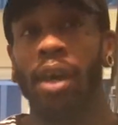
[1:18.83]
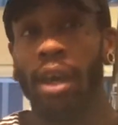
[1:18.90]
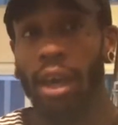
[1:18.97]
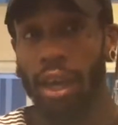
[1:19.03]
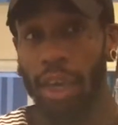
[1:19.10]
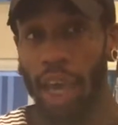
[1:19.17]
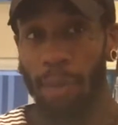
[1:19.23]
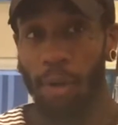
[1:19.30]

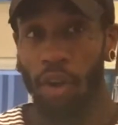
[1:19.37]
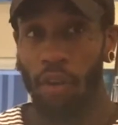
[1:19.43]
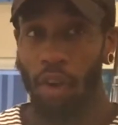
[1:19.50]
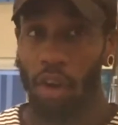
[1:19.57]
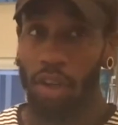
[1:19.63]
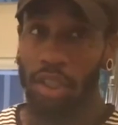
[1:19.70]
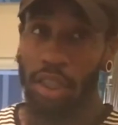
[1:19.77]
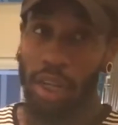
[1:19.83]
came
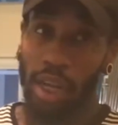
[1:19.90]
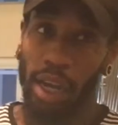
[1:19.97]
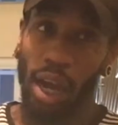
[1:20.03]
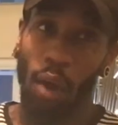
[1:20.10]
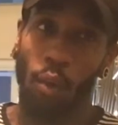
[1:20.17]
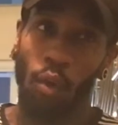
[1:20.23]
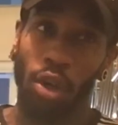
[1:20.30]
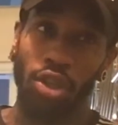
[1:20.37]
across, and I
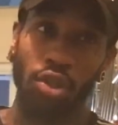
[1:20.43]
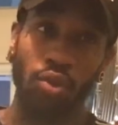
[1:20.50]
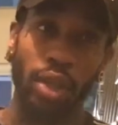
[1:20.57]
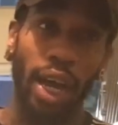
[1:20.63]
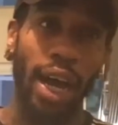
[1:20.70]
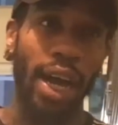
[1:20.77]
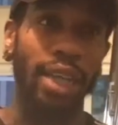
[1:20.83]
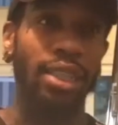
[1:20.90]
want you
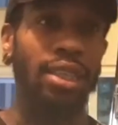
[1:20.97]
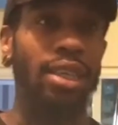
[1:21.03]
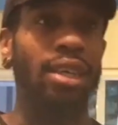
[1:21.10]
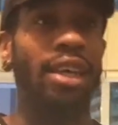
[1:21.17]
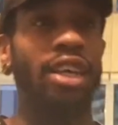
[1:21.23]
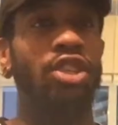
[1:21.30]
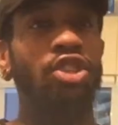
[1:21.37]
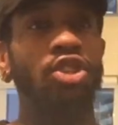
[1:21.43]
guys to
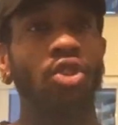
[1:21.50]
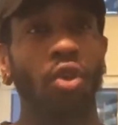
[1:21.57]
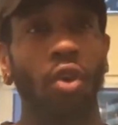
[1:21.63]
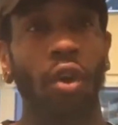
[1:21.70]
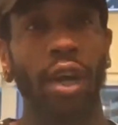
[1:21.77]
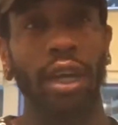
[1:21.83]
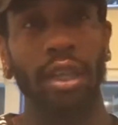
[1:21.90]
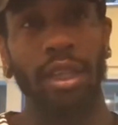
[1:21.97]
enjoy
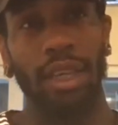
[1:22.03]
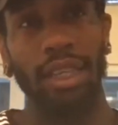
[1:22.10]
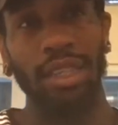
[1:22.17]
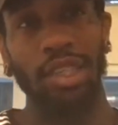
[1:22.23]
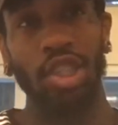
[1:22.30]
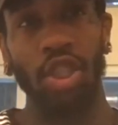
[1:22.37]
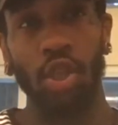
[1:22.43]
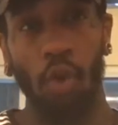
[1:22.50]
this
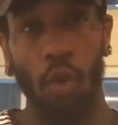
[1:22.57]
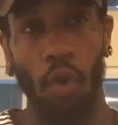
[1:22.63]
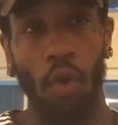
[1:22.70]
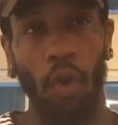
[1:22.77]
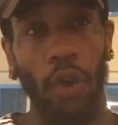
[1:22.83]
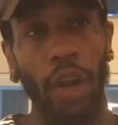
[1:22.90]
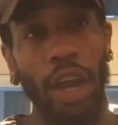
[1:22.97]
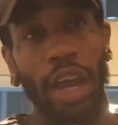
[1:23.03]
tour.
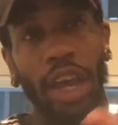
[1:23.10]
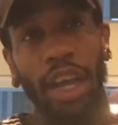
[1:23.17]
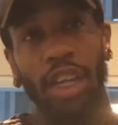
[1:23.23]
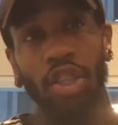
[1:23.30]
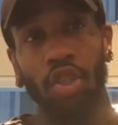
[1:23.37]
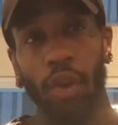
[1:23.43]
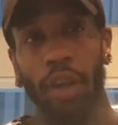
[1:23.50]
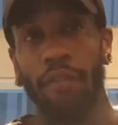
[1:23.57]

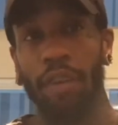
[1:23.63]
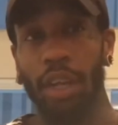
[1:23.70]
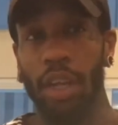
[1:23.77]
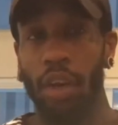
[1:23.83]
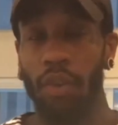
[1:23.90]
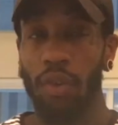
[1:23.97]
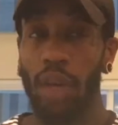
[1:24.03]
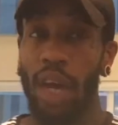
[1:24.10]
Enjoy the video,
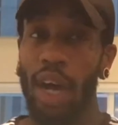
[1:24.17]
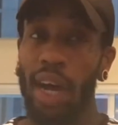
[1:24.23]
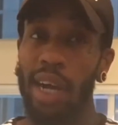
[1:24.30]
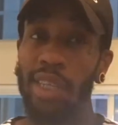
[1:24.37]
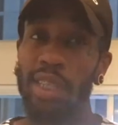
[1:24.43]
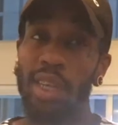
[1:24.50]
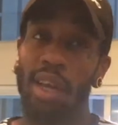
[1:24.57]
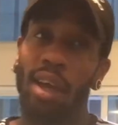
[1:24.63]
you guys.
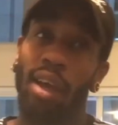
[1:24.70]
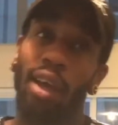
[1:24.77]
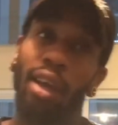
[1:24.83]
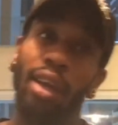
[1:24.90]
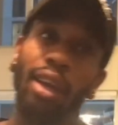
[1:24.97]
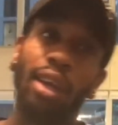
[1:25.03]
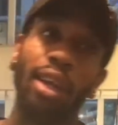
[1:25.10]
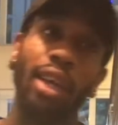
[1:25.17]

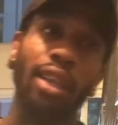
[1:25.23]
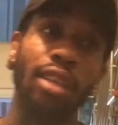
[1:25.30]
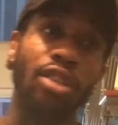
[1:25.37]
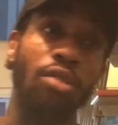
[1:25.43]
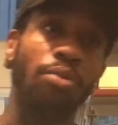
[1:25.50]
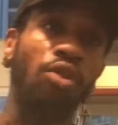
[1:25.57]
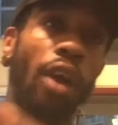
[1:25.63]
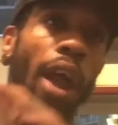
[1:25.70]
Click the
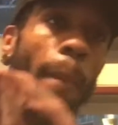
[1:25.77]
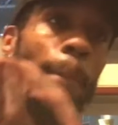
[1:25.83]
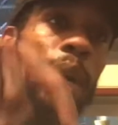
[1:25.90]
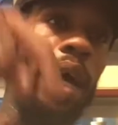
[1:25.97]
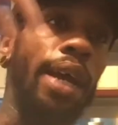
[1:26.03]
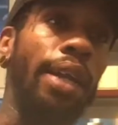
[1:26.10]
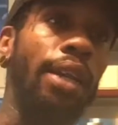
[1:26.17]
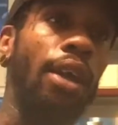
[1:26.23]
subscribe
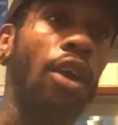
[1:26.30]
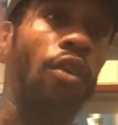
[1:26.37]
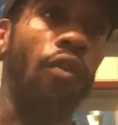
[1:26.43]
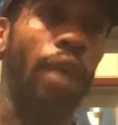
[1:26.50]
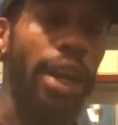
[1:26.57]
button right